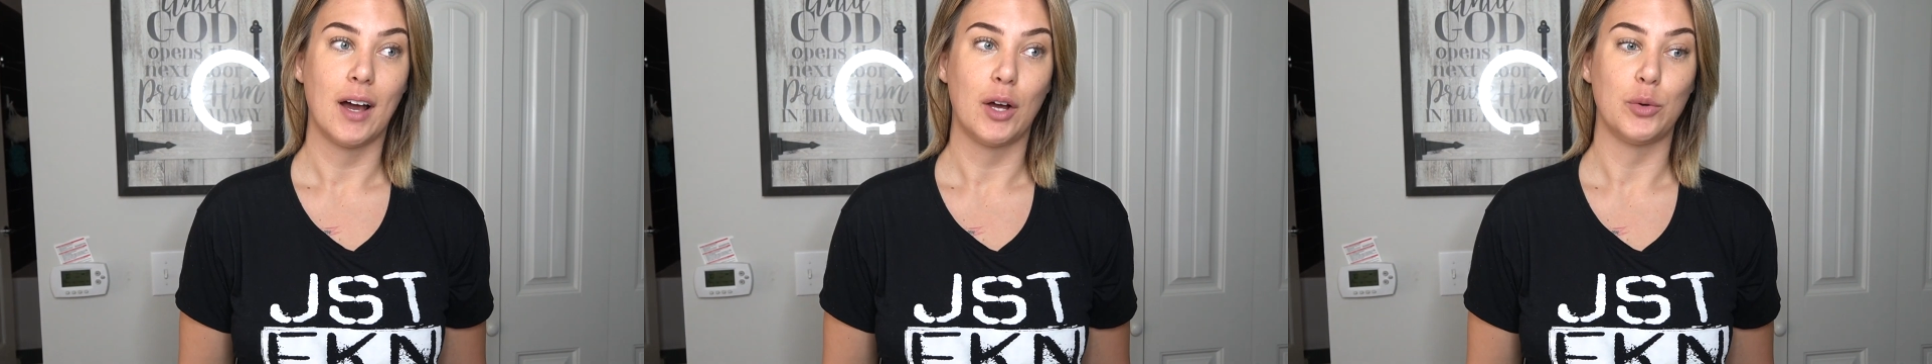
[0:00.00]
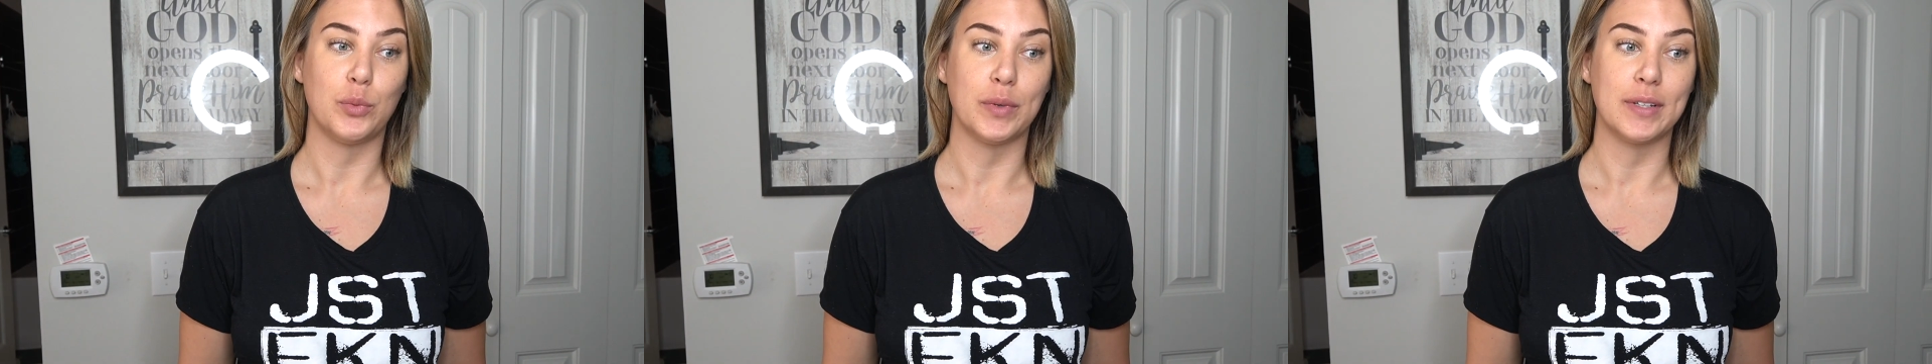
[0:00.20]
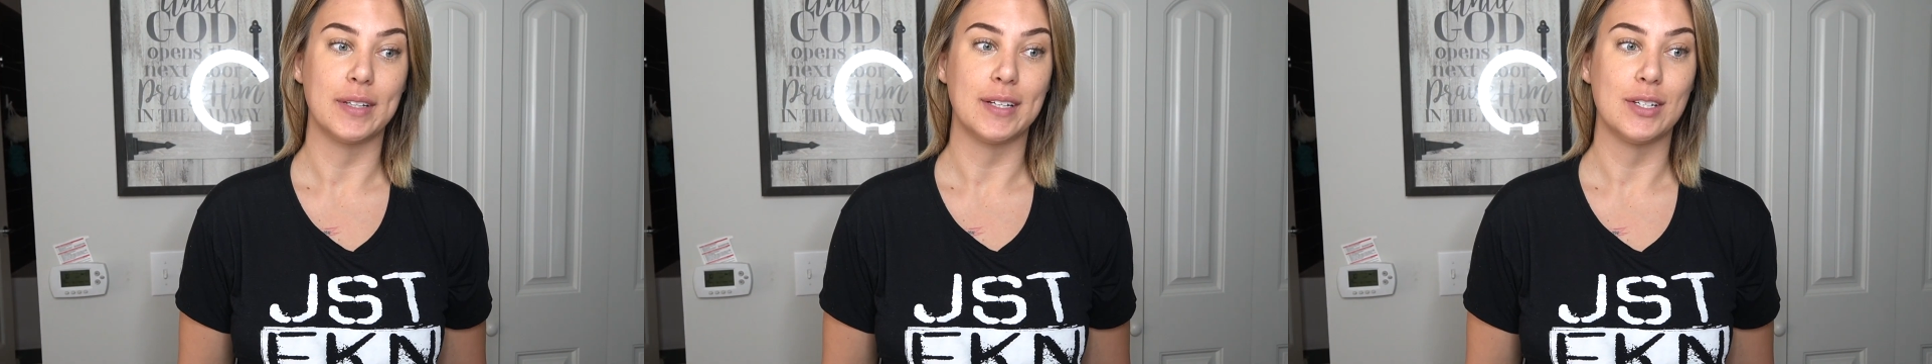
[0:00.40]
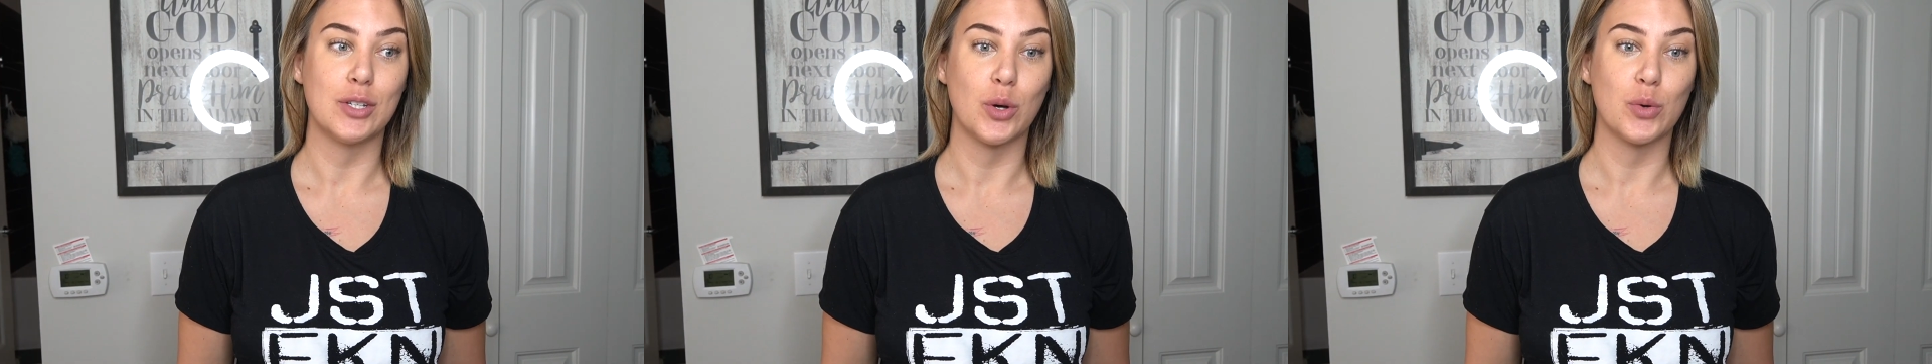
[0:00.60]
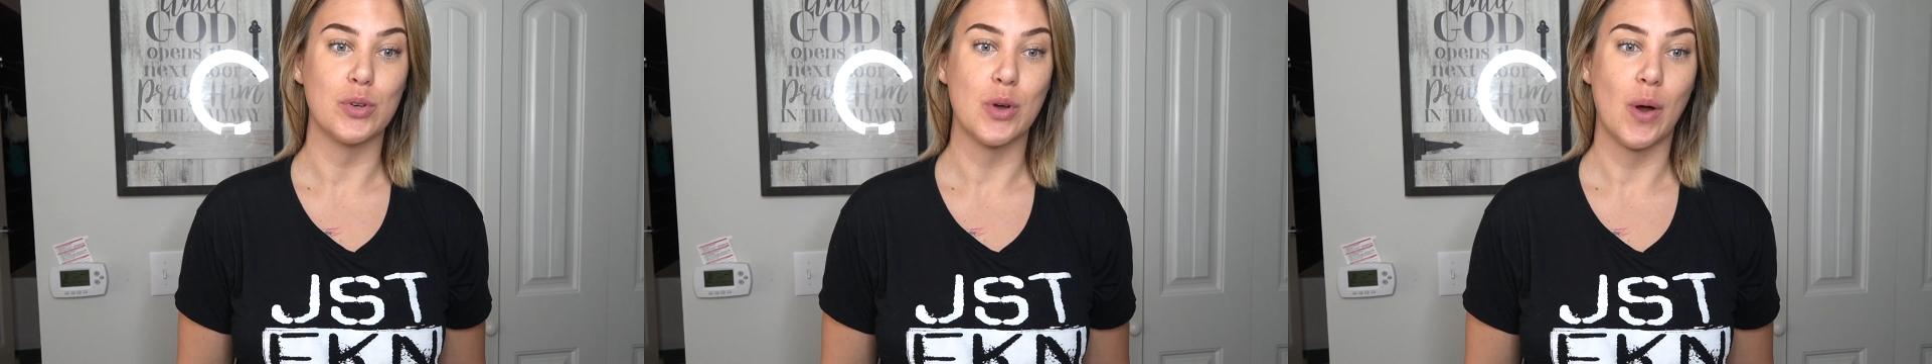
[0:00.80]
I really
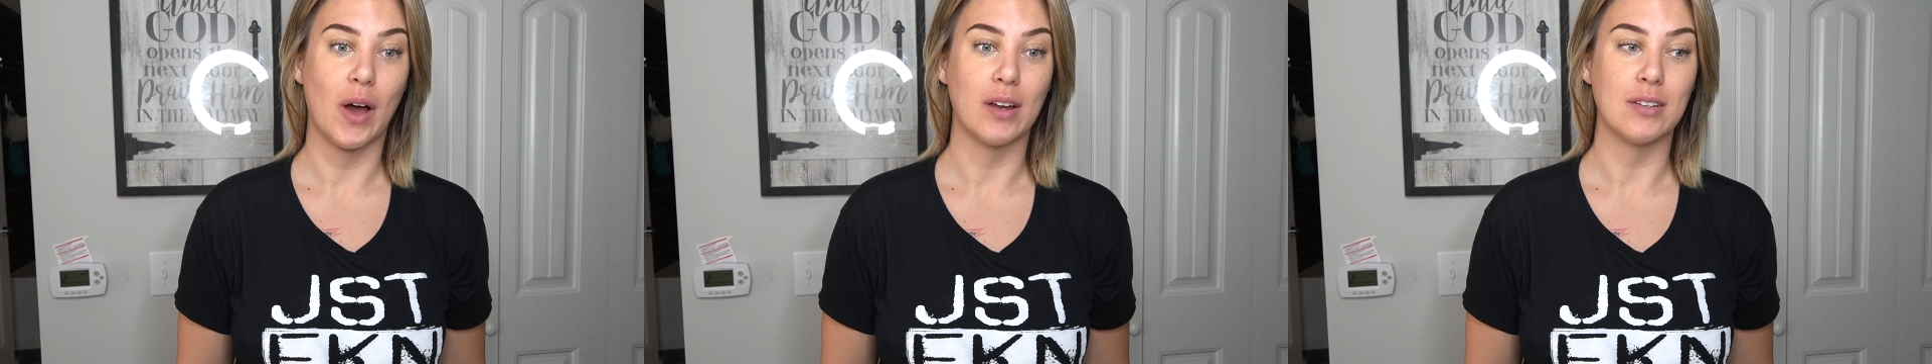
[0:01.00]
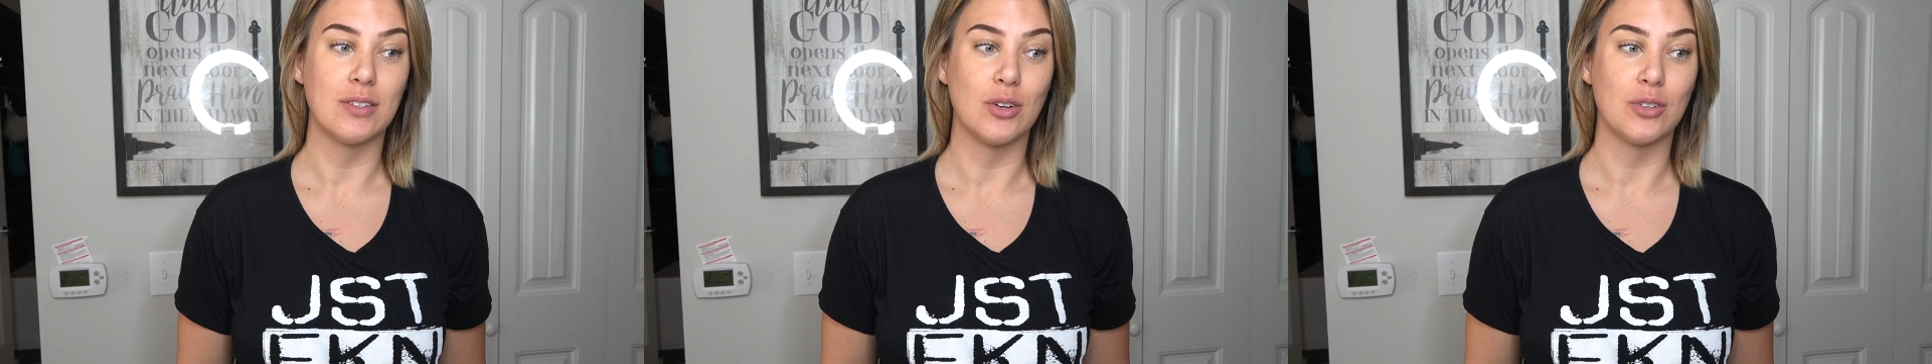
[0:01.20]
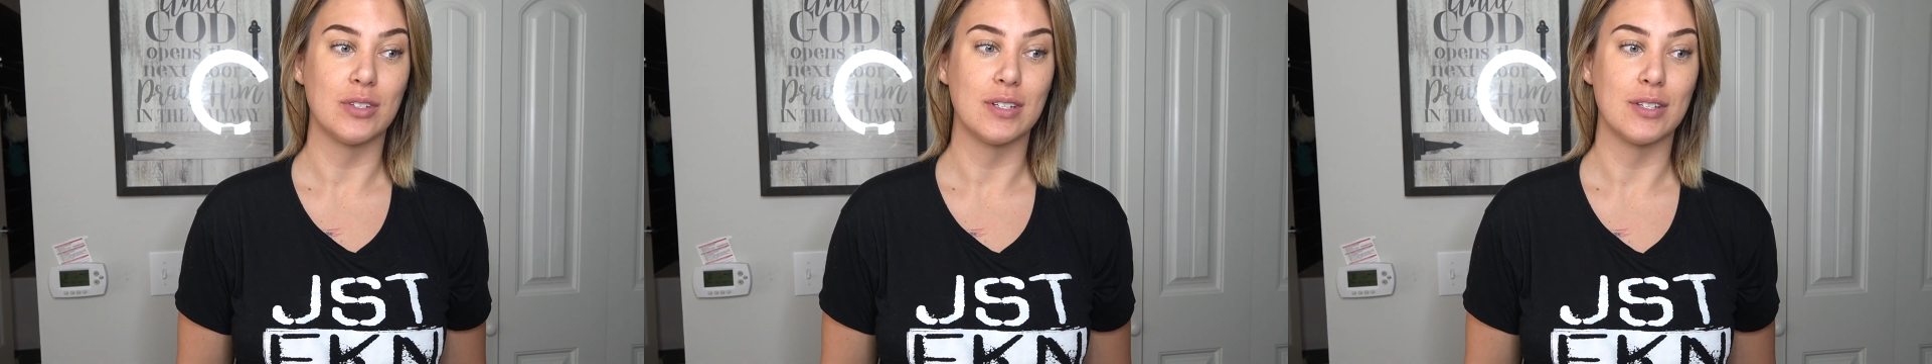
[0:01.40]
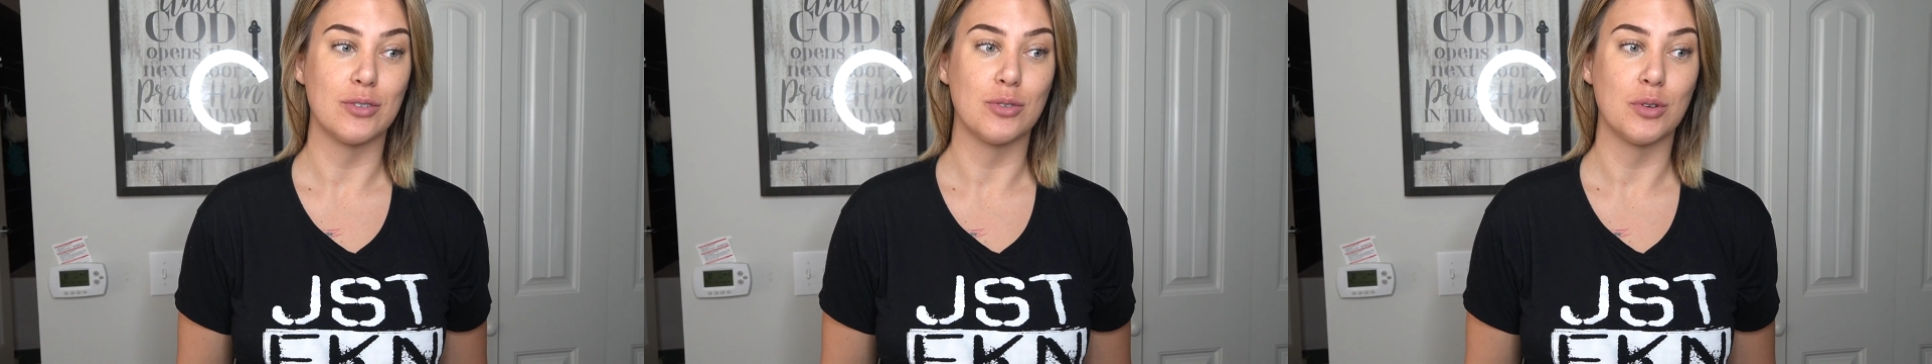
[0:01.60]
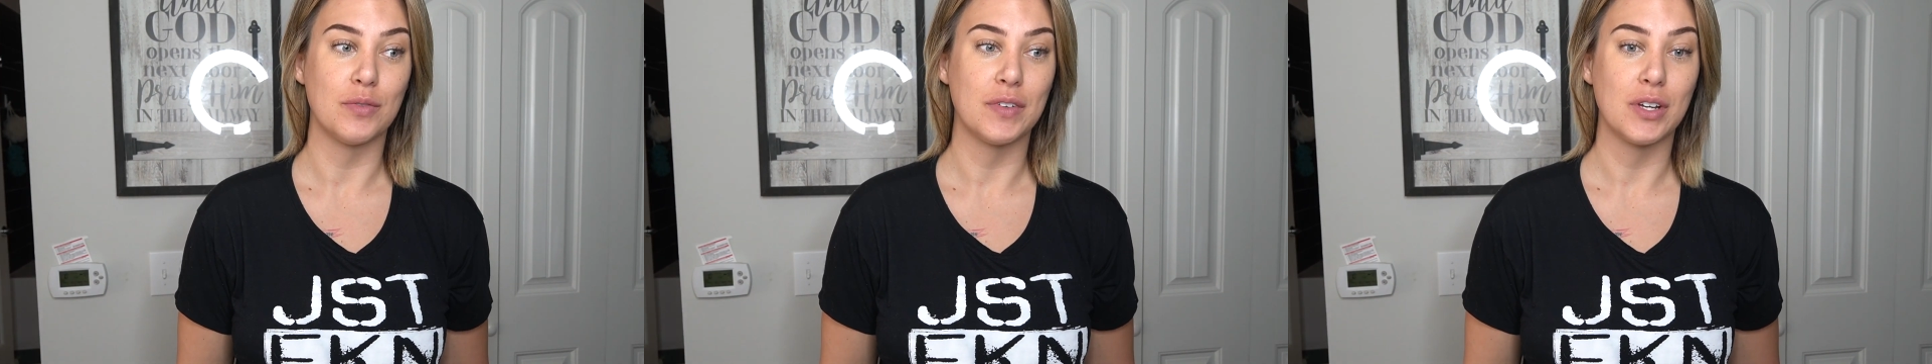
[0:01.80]
don't know how to start these
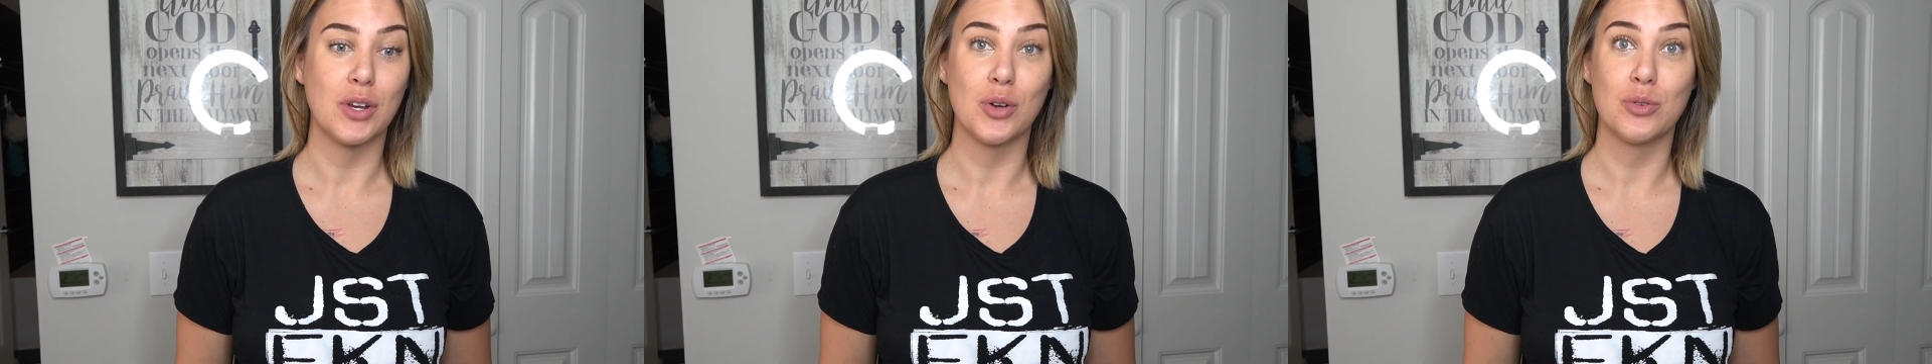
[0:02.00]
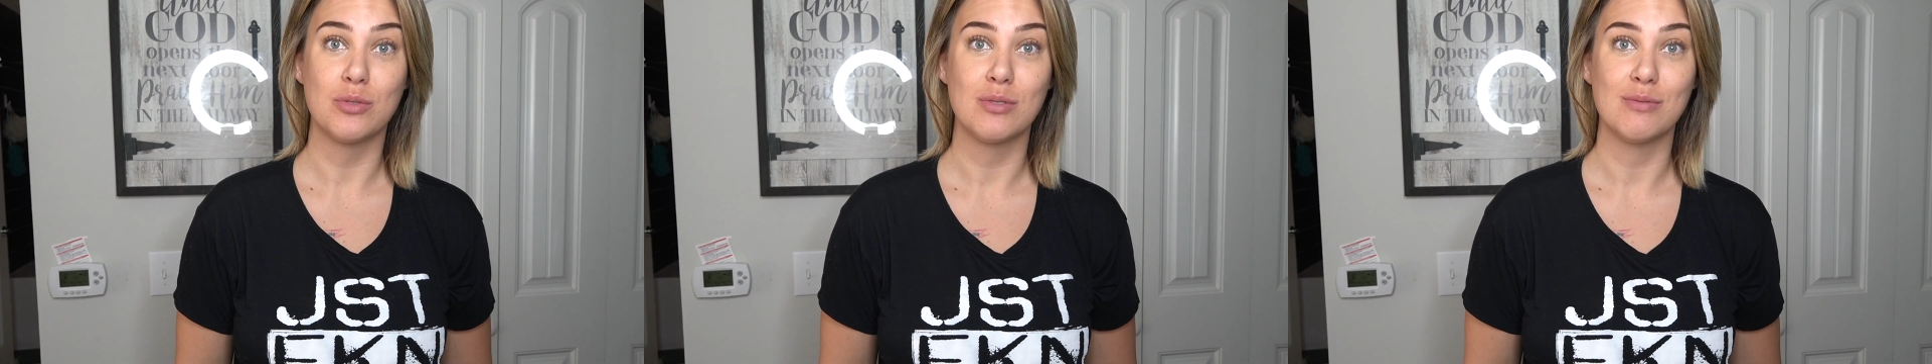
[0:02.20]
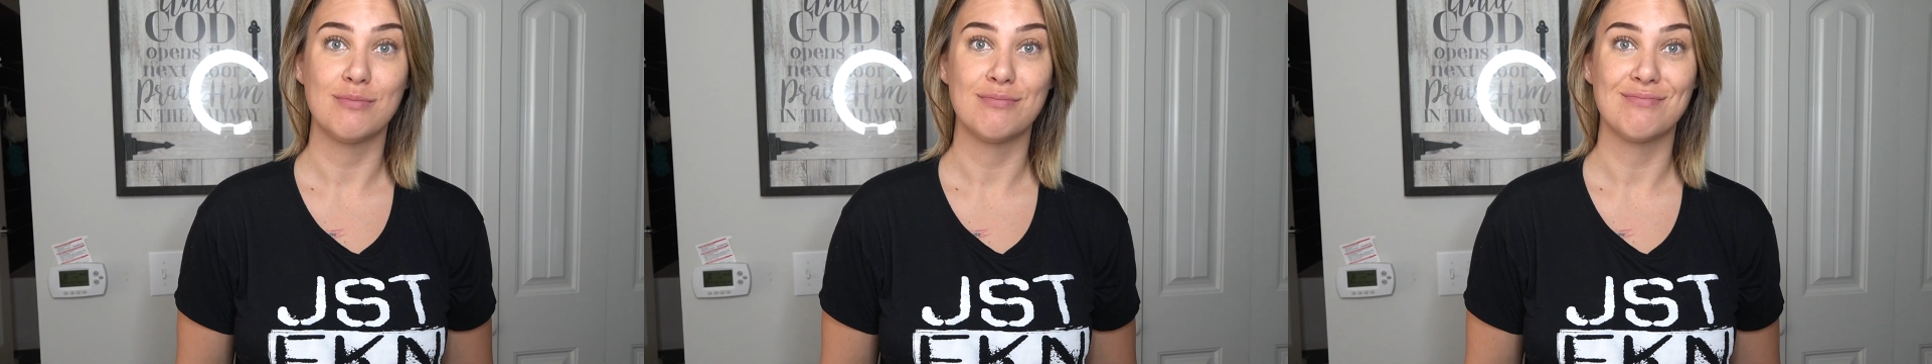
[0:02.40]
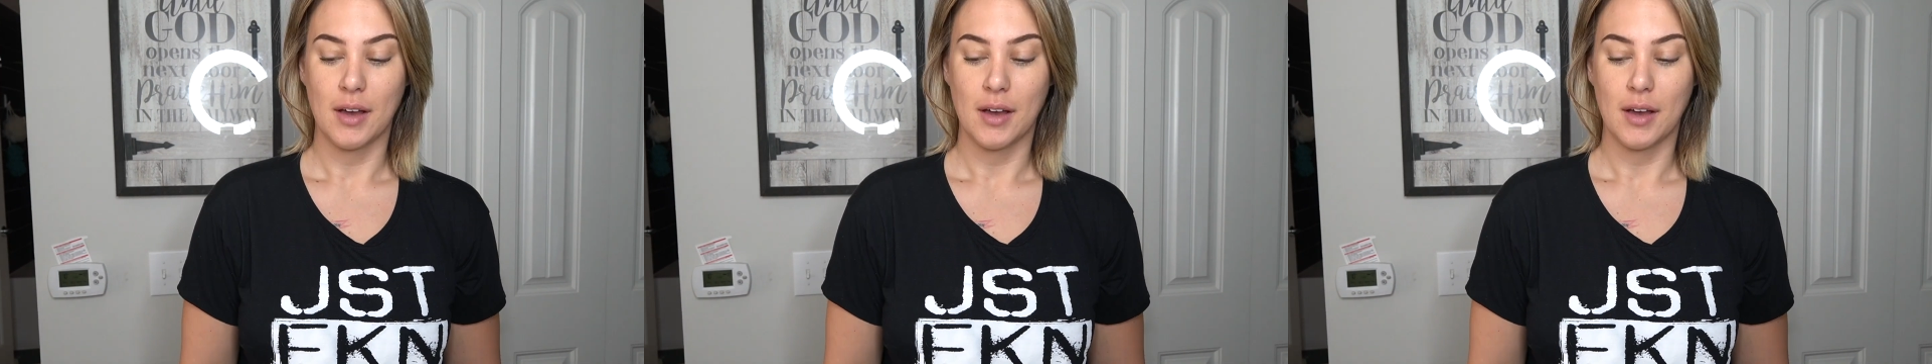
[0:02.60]
intro videos.